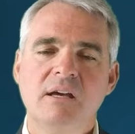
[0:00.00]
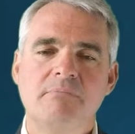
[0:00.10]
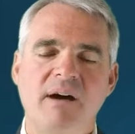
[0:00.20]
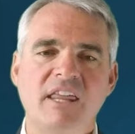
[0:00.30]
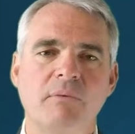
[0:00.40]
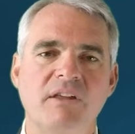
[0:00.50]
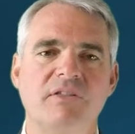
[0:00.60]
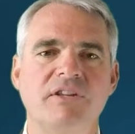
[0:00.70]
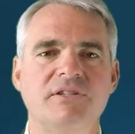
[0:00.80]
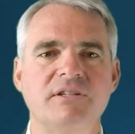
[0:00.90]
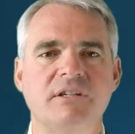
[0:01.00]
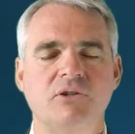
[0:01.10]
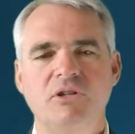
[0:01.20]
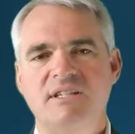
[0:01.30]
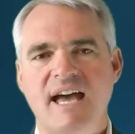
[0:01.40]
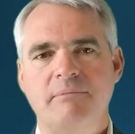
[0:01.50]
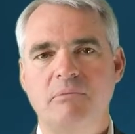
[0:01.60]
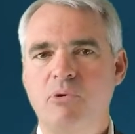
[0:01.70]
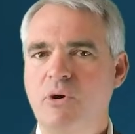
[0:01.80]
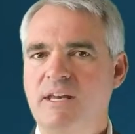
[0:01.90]
By the way, this is a good time to
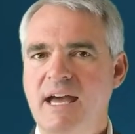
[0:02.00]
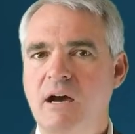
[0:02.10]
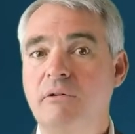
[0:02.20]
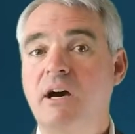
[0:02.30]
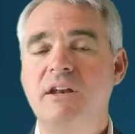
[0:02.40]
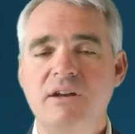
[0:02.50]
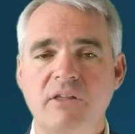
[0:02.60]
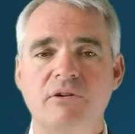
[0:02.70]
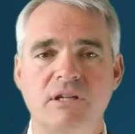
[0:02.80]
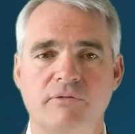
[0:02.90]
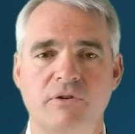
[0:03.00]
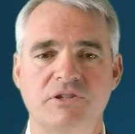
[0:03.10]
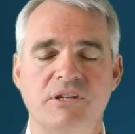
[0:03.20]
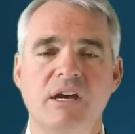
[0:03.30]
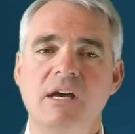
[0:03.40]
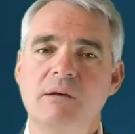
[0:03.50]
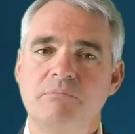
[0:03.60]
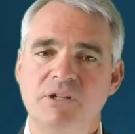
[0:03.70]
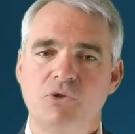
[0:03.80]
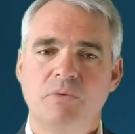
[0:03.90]
point out another difference
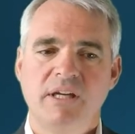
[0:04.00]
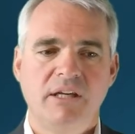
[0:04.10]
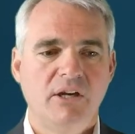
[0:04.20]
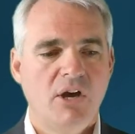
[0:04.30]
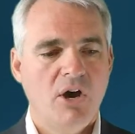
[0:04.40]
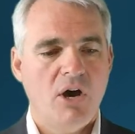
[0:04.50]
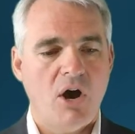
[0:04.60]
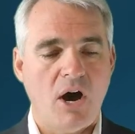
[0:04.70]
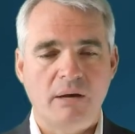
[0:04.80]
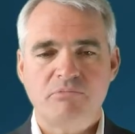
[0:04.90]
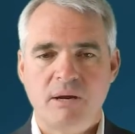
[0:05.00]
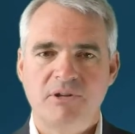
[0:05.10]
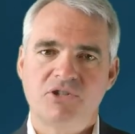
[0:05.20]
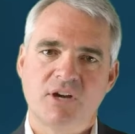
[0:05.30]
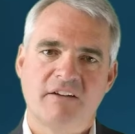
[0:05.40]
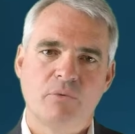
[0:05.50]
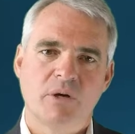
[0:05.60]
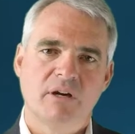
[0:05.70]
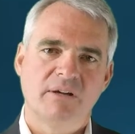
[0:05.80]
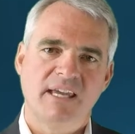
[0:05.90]
between on-premise
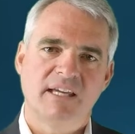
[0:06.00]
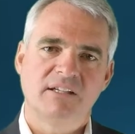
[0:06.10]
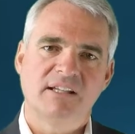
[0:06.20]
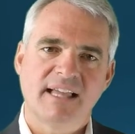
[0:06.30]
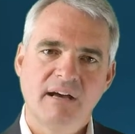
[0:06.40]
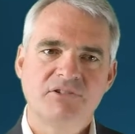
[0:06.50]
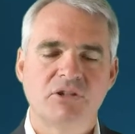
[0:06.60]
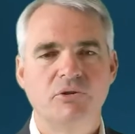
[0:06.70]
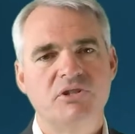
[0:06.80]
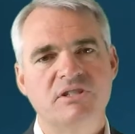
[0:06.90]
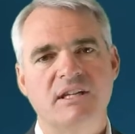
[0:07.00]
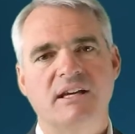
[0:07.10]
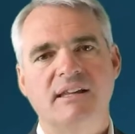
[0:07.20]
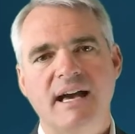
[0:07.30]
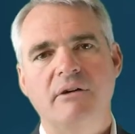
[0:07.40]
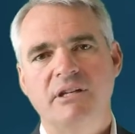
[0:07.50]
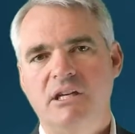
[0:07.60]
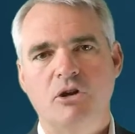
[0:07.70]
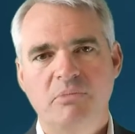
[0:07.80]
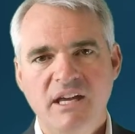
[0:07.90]
software and cloud solutions like cloud
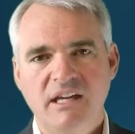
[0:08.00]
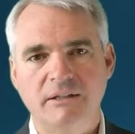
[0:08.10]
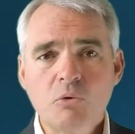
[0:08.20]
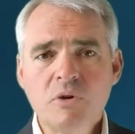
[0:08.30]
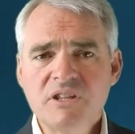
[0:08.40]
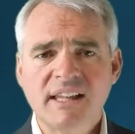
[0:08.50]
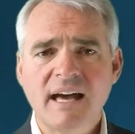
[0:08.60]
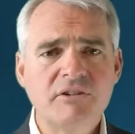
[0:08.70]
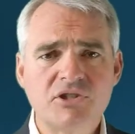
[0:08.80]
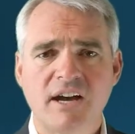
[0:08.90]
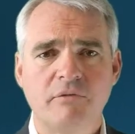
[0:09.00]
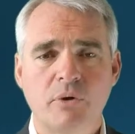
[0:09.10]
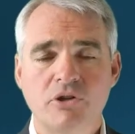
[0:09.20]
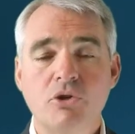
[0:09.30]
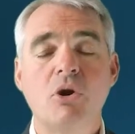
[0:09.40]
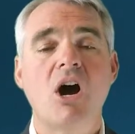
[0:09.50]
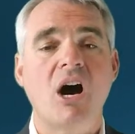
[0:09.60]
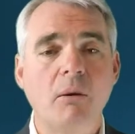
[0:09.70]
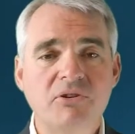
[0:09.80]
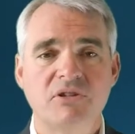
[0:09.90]
ERP. With cloud software, you're
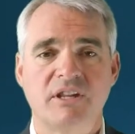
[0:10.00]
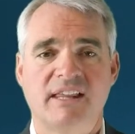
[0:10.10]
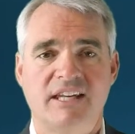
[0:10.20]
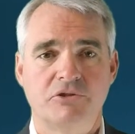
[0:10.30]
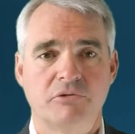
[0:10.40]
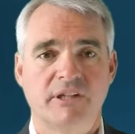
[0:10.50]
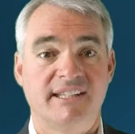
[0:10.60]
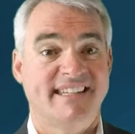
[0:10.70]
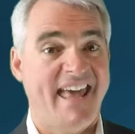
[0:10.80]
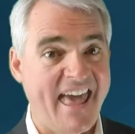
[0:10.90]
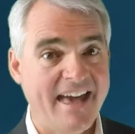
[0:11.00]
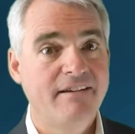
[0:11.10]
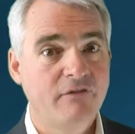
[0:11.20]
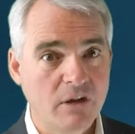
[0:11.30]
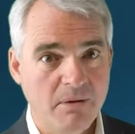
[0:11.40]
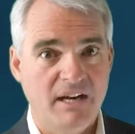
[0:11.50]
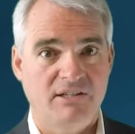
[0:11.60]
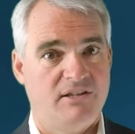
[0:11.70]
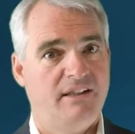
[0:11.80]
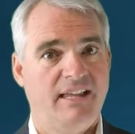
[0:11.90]
always on the latest release. Everybody's
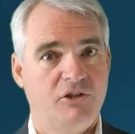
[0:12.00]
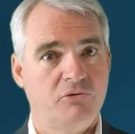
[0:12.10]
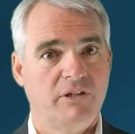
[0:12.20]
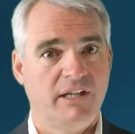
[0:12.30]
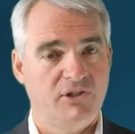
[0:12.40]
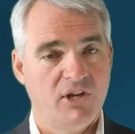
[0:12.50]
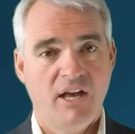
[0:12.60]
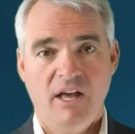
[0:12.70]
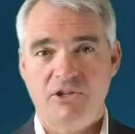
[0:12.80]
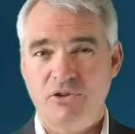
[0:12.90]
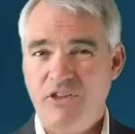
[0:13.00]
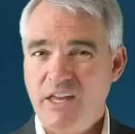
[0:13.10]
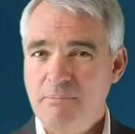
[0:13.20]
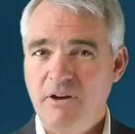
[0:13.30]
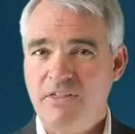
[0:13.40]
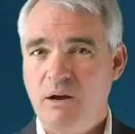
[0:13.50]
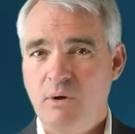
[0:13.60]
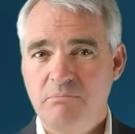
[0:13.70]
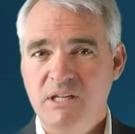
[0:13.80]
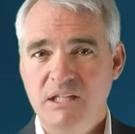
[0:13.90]
on the latest release. So think about that,
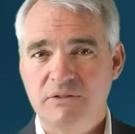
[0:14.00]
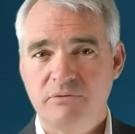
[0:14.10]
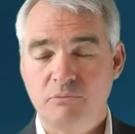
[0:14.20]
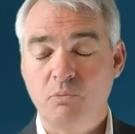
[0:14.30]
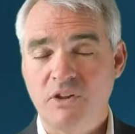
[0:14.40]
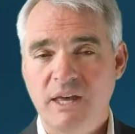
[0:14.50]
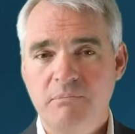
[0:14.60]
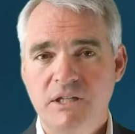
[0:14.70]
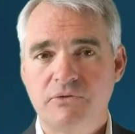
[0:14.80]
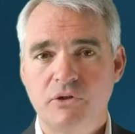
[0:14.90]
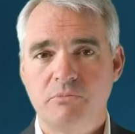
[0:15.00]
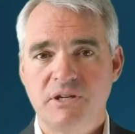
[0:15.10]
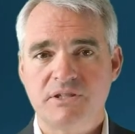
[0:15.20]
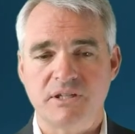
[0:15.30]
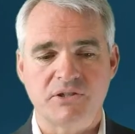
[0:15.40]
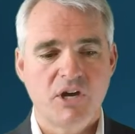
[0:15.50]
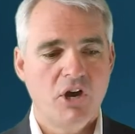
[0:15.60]
what that means for your business.